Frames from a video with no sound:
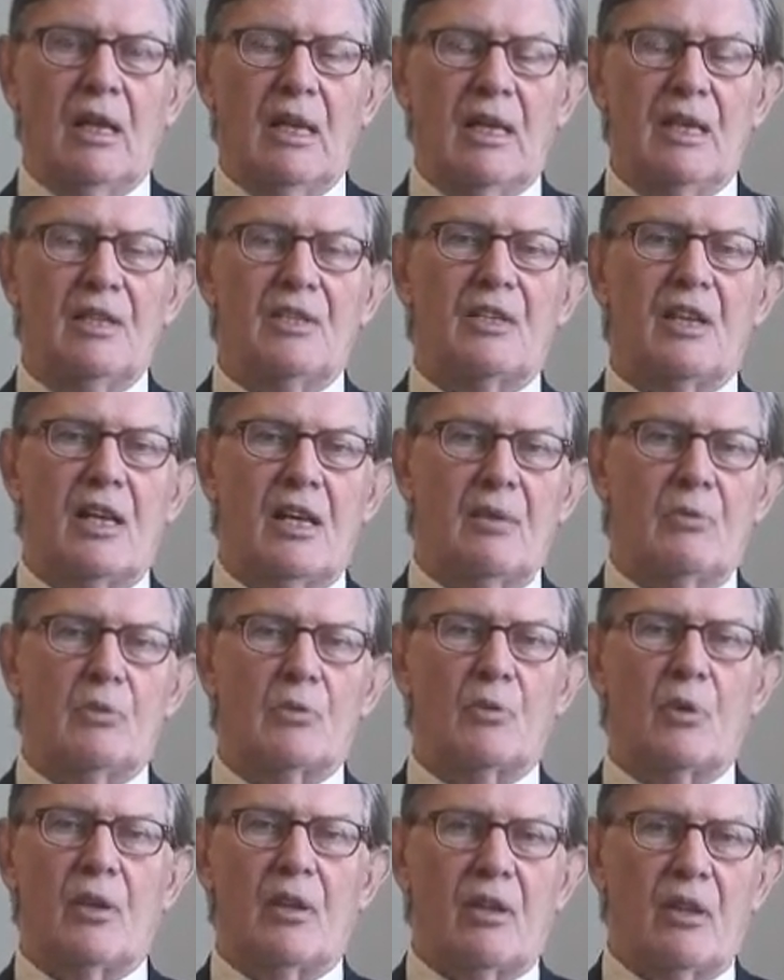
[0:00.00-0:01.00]
He said he
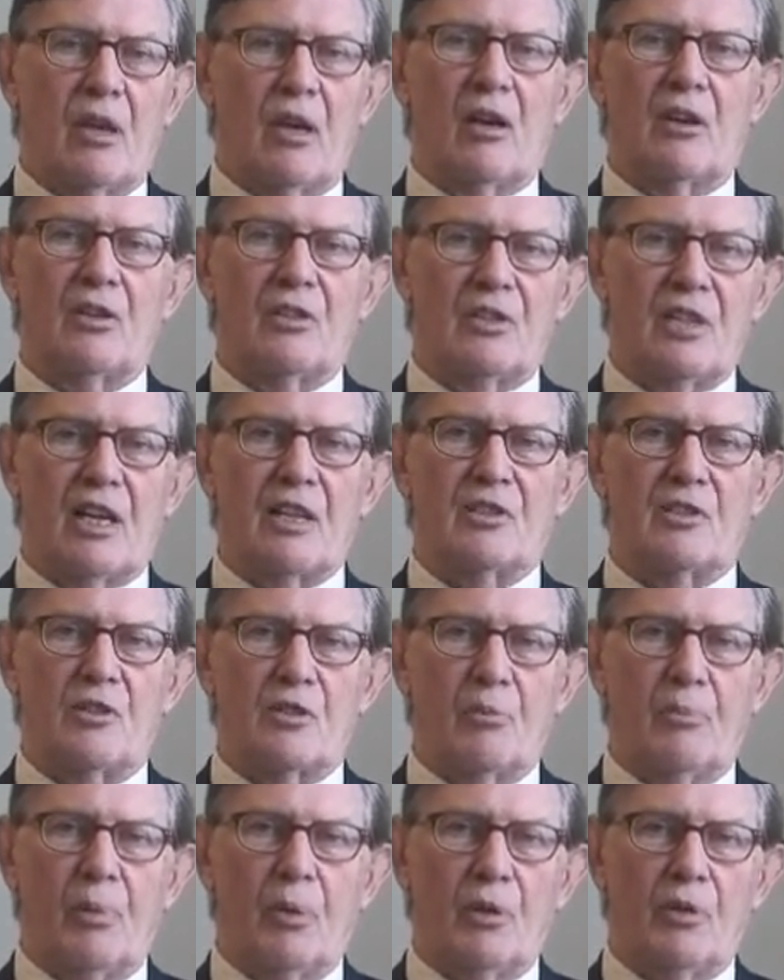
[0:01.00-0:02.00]
was one of the architects
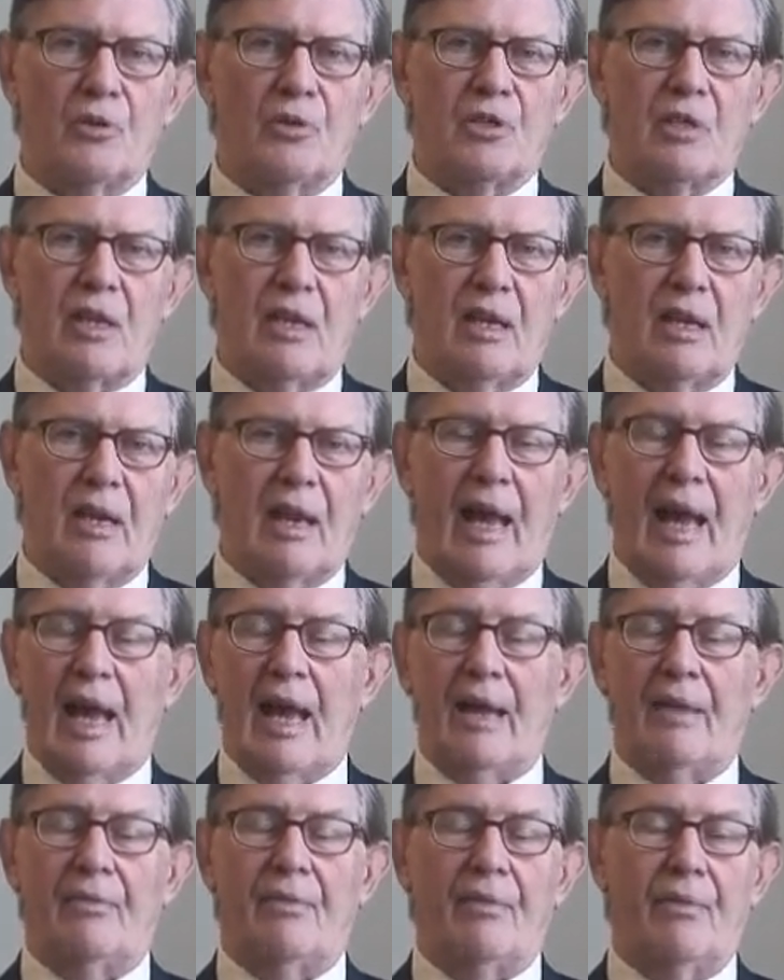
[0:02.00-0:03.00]
of the policy,
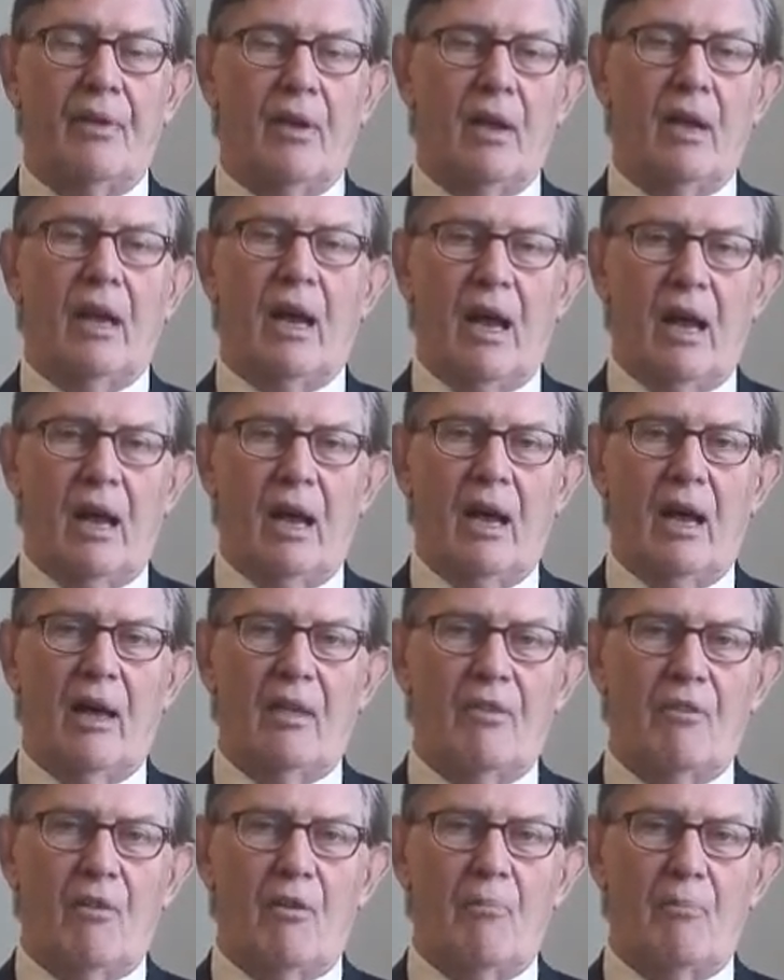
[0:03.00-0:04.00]
and
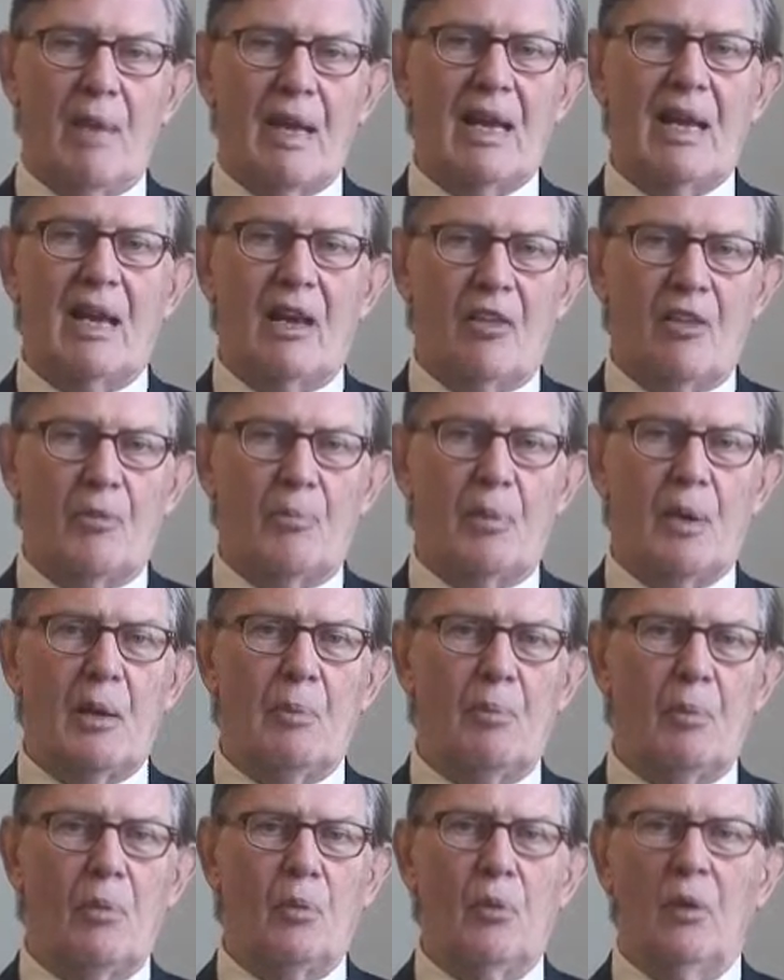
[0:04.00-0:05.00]
there are many other
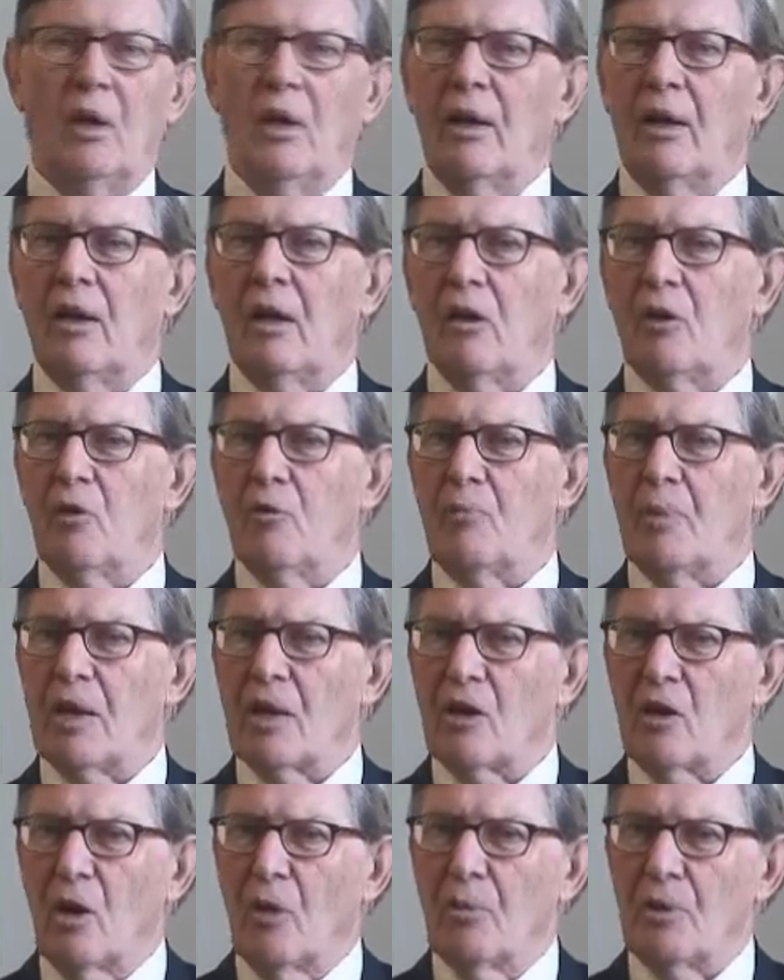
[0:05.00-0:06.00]
people who have
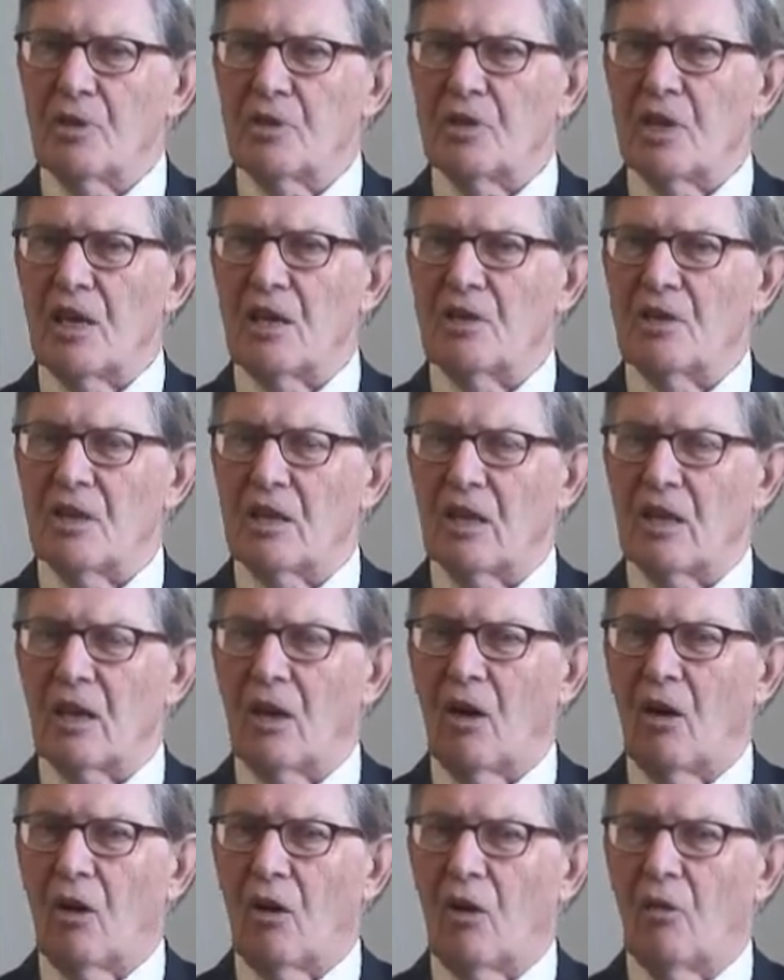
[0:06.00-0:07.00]
been commentating
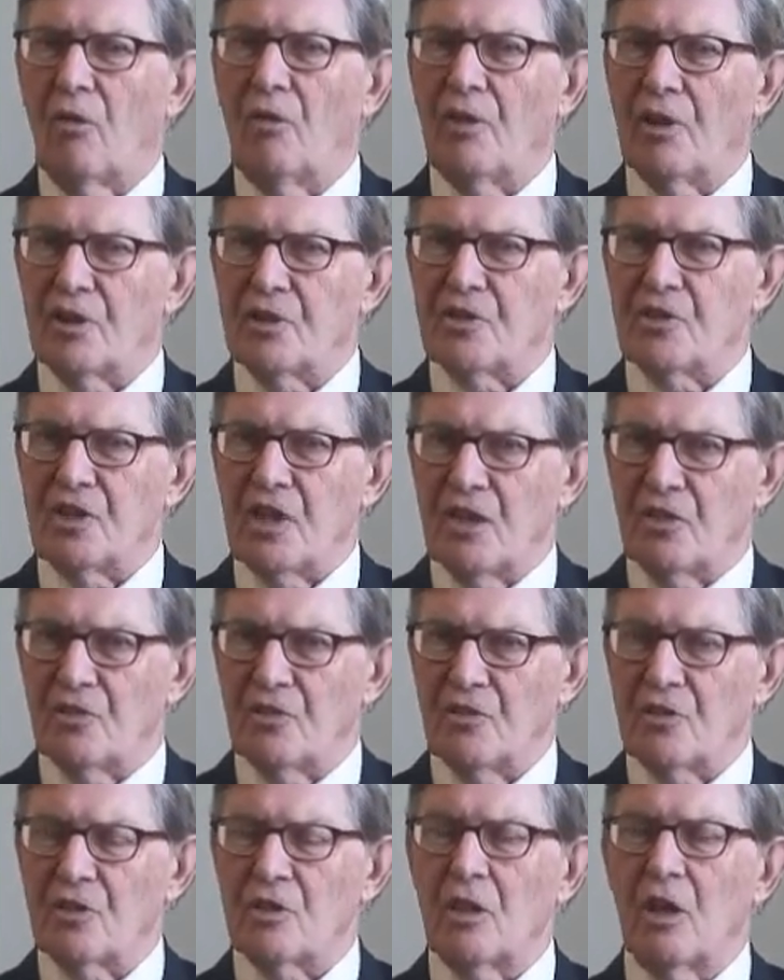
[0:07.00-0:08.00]
on this
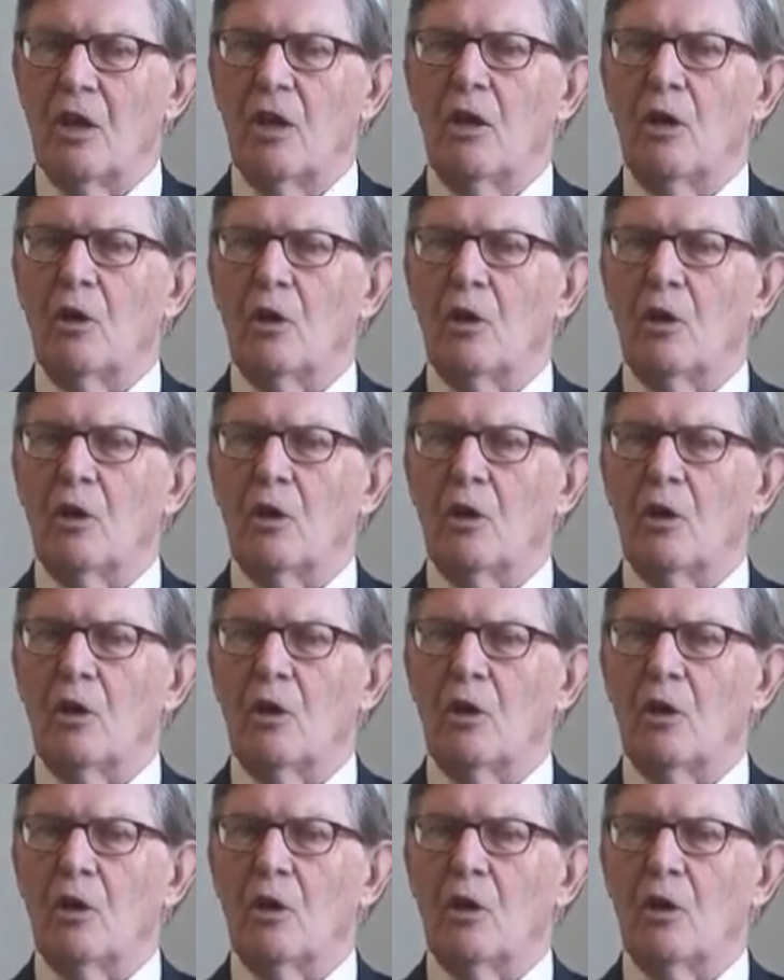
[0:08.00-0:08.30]
since,